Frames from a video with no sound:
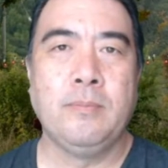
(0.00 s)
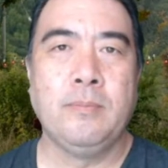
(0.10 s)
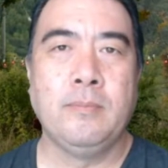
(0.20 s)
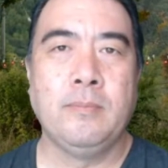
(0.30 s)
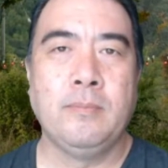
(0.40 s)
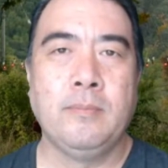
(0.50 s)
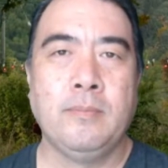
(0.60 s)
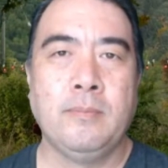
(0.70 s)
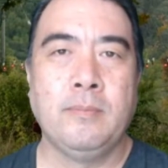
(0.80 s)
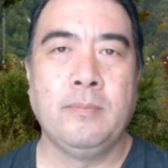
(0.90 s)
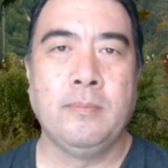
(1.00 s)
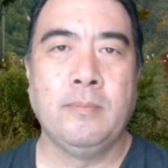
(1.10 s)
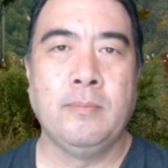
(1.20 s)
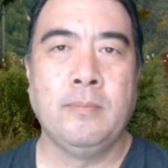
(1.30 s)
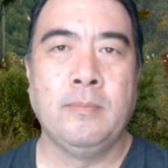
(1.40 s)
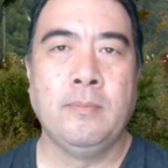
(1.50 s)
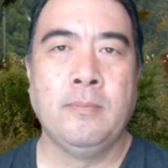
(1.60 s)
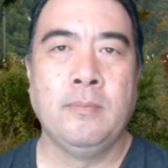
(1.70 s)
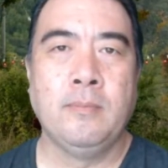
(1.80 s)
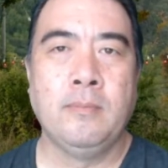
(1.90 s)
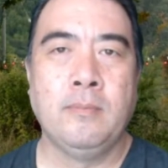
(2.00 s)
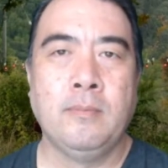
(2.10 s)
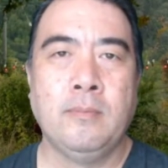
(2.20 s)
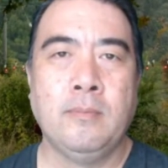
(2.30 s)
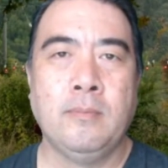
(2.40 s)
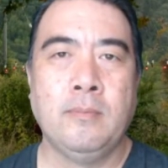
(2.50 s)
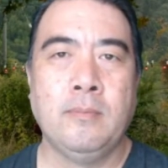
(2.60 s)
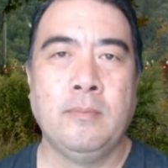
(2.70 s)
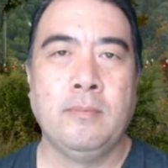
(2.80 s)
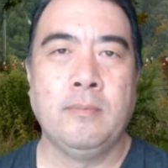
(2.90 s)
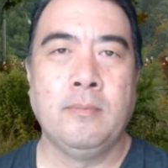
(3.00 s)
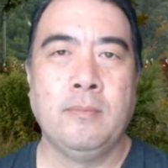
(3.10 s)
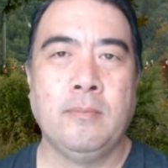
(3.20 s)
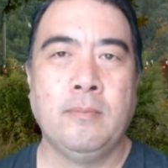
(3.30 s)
This person isn't speaking.